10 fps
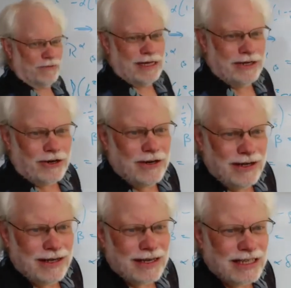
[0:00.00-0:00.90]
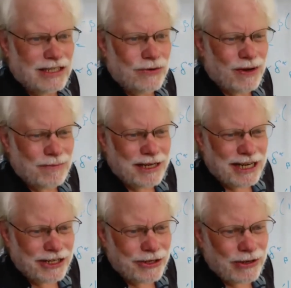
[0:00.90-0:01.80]
reader, unless you want me
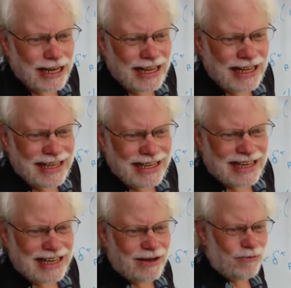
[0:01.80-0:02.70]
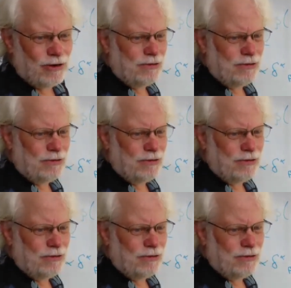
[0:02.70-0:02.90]
to do it. 1